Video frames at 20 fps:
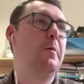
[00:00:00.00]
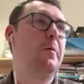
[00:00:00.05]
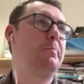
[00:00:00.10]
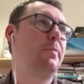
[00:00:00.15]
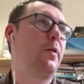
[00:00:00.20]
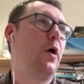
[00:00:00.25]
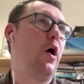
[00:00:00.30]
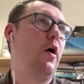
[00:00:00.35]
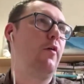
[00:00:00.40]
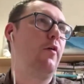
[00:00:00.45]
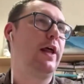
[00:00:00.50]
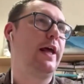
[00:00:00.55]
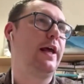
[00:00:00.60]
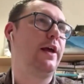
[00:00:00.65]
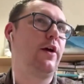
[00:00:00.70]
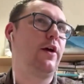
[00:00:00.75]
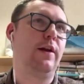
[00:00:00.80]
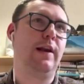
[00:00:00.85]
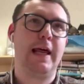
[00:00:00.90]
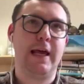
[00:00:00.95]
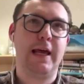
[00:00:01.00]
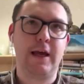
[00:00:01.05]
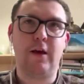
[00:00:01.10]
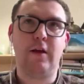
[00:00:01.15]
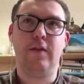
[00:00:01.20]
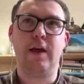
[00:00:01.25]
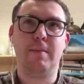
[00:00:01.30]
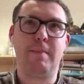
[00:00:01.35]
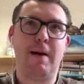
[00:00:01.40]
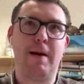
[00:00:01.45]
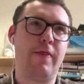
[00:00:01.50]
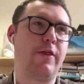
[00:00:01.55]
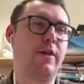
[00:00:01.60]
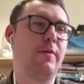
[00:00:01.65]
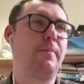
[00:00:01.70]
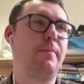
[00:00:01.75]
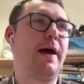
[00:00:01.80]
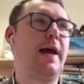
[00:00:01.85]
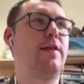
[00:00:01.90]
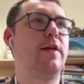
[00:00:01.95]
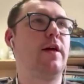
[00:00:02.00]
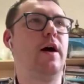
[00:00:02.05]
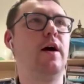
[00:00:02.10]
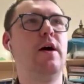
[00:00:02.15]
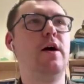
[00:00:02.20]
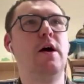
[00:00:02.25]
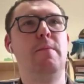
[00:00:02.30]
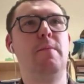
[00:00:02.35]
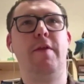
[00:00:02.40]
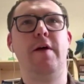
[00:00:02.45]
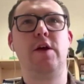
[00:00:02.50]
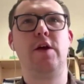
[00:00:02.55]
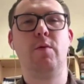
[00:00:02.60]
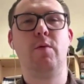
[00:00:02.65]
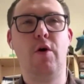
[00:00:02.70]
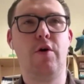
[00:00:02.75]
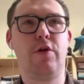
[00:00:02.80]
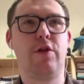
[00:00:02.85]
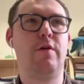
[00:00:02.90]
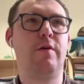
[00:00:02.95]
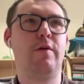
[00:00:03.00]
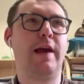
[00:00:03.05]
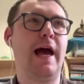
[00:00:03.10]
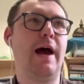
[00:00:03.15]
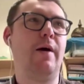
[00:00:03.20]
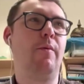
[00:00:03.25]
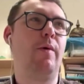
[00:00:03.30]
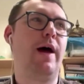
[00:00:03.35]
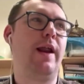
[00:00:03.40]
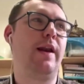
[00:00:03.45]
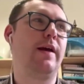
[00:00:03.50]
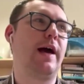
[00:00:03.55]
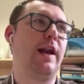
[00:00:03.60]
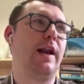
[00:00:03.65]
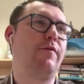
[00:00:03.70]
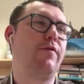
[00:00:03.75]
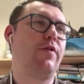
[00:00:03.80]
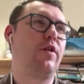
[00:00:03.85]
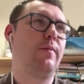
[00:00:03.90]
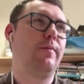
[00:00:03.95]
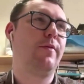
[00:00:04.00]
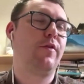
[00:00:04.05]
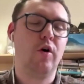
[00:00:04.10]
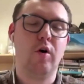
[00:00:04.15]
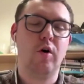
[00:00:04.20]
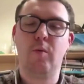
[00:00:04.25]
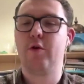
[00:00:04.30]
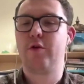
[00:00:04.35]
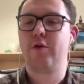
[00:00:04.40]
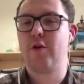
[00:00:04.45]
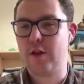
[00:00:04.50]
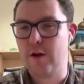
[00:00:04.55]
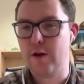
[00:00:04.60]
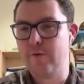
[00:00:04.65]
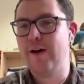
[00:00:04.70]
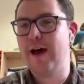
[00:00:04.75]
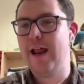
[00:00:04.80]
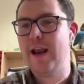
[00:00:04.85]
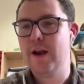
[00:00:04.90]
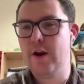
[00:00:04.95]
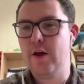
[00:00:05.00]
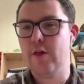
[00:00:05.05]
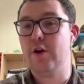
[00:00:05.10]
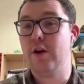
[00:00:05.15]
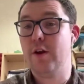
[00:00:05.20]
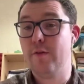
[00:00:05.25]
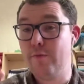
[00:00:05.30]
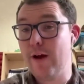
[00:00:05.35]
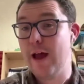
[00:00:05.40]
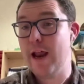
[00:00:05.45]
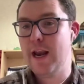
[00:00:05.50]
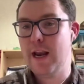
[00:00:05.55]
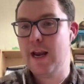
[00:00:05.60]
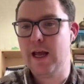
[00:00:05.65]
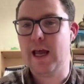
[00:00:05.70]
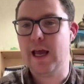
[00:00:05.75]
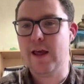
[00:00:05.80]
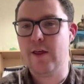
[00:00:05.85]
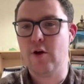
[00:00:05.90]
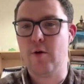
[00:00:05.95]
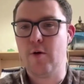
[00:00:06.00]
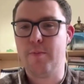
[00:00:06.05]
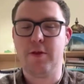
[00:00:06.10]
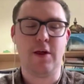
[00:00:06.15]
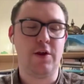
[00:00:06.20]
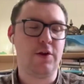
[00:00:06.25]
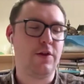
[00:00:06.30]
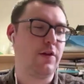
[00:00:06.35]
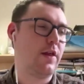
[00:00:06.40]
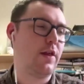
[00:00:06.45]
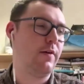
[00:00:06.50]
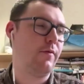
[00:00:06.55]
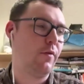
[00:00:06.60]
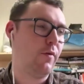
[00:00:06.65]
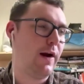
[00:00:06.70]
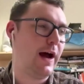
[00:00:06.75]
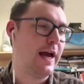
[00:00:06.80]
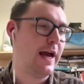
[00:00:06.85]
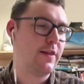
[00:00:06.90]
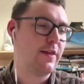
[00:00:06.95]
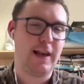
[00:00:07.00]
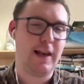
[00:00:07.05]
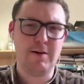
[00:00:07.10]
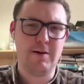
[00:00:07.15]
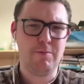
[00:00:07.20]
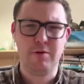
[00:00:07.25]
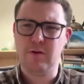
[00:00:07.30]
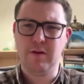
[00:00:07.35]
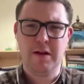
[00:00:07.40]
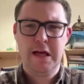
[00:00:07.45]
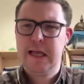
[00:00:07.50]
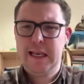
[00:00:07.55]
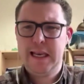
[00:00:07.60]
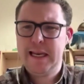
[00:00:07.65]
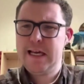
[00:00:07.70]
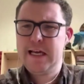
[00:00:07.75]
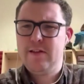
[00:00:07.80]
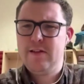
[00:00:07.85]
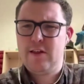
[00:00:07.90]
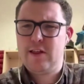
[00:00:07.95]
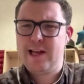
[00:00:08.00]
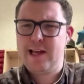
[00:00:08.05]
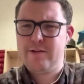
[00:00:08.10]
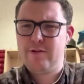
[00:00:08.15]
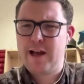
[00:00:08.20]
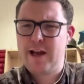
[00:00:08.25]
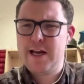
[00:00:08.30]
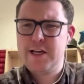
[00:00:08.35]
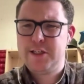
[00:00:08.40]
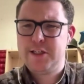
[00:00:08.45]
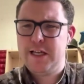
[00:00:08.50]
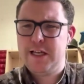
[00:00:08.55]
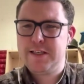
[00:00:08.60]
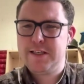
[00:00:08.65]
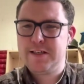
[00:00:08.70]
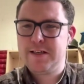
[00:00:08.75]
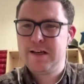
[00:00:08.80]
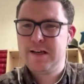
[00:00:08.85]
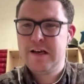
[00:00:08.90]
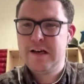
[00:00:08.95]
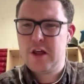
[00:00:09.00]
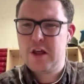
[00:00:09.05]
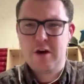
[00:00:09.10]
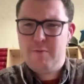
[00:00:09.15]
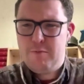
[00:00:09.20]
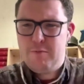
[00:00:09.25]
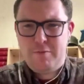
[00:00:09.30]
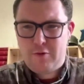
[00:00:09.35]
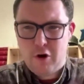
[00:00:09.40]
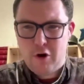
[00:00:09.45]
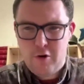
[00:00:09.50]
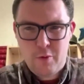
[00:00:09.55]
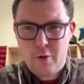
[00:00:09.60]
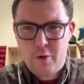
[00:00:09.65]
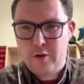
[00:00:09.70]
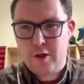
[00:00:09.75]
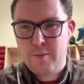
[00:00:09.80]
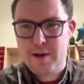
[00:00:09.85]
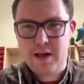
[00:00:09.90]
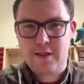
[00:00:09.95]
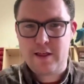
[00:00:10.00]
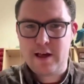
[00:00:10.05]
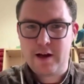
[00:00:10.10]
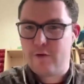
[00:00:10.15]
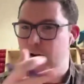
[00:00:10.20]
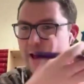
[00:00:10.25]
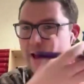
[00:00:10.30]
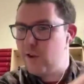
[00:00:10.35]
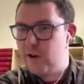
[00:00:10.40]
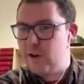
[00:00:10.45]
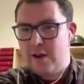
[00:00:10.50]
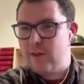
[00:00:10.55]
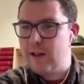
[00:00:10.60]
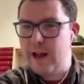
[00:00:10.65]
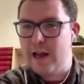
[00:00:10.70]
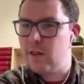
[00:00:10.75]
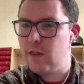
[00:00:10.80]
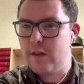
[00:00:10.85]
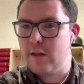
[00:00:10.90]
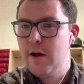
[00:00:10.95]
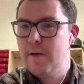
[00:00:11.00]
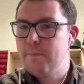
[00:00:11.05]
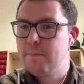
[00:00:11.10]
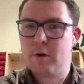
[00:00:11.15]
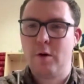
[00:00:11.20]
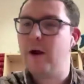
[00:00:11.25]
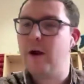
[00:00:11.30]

of Lincoln the Emancipator. But then you also get when kind of some of Goldwater's defenders are defending his opposition to civil rights, they're like, well, Lincoln's a segregationist. So Goldwater being a segregationist,